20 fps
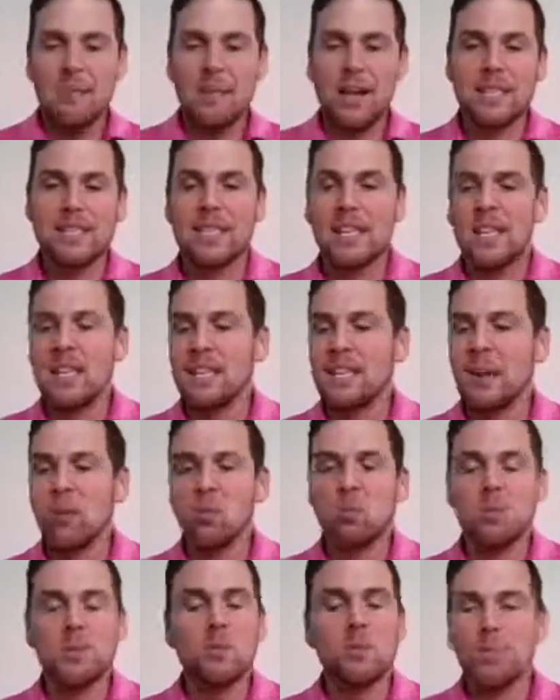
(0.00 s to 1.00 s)
saying
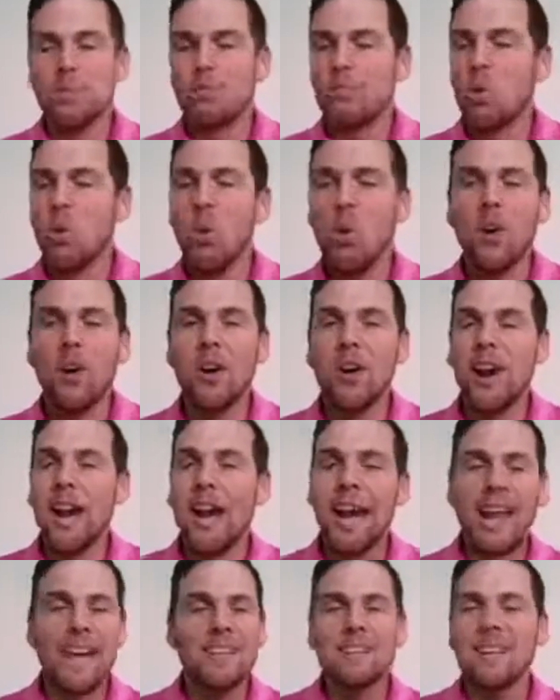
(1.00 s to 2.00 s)
that we were poor.
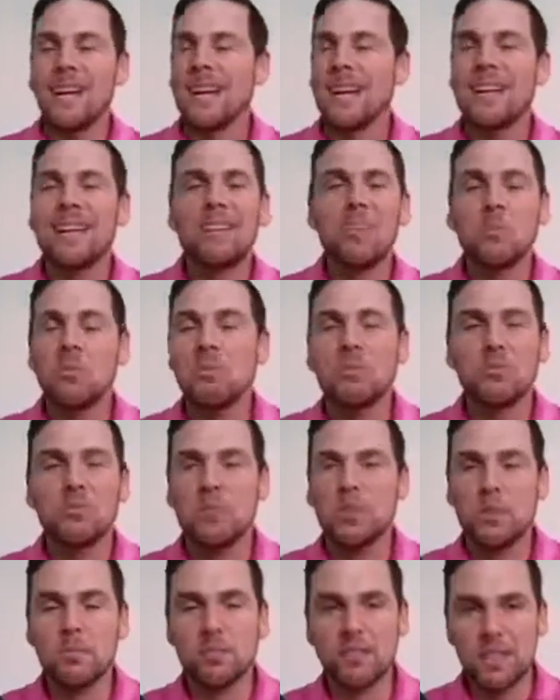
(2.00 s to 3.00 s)
I don't
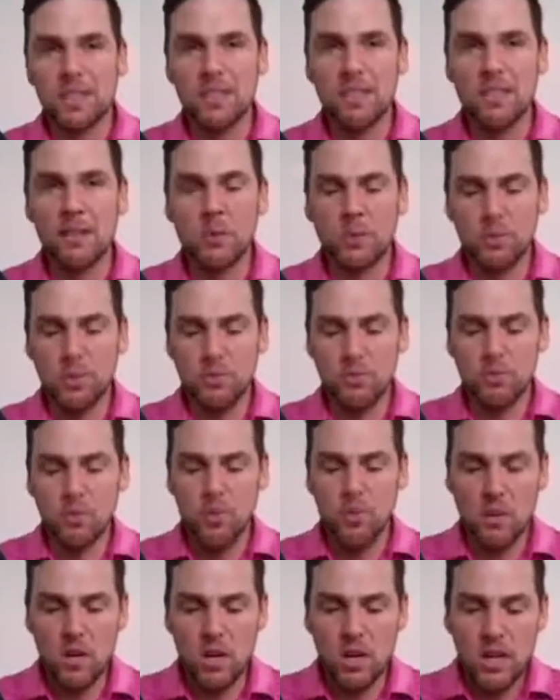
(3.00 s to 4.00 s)
really believe that we were
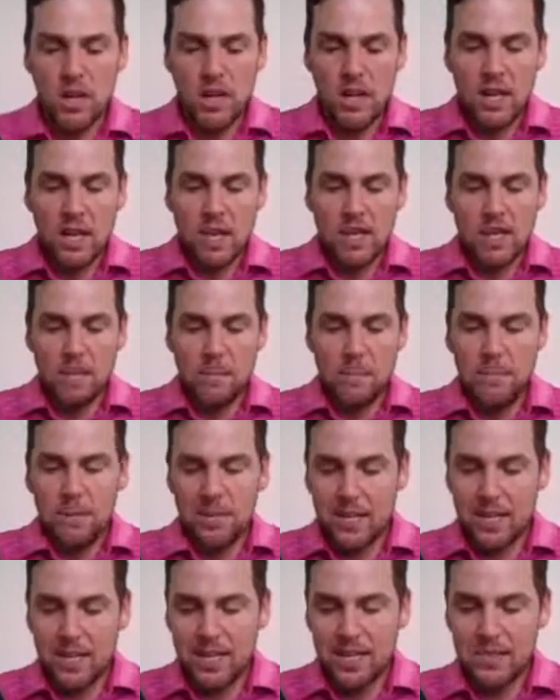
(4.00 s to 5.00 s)
poor,
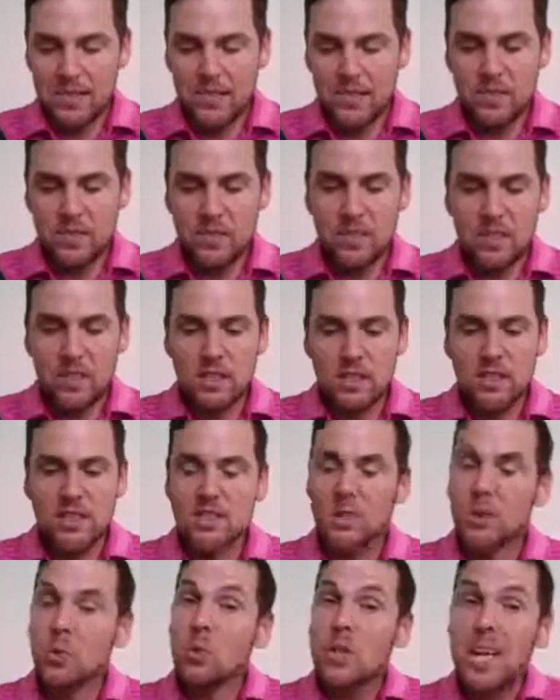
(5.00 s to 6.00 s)
but
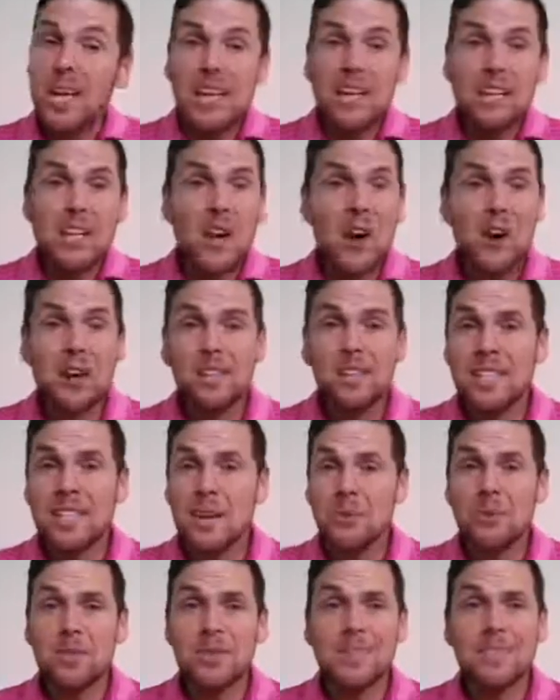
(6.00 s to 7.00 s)
we had cars
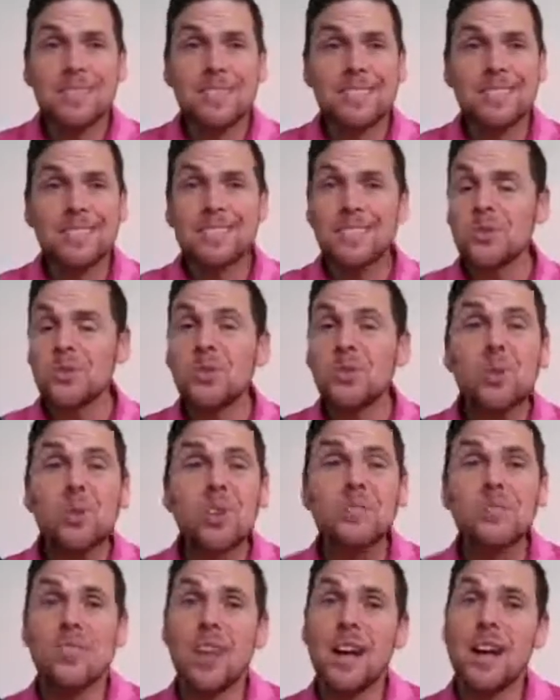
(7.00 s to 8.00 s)
that were
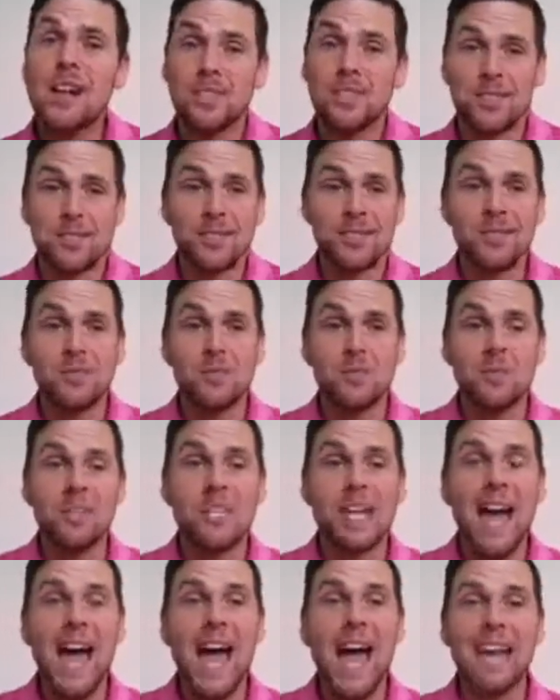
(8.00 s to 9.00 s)
$200.
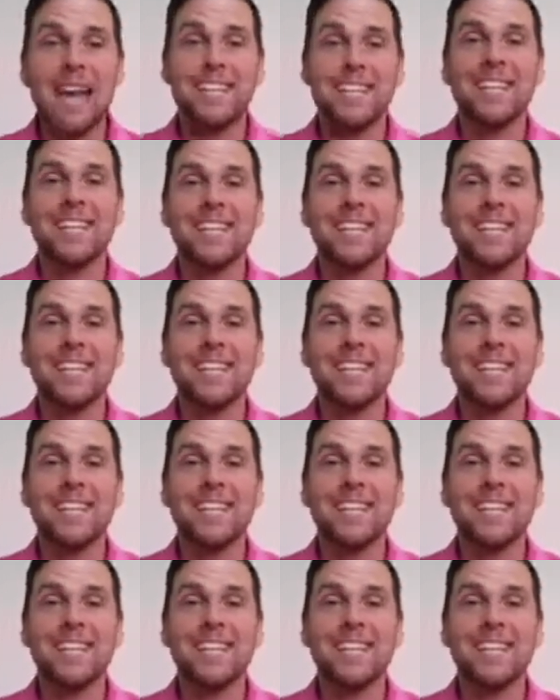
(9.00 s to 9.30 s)
We had,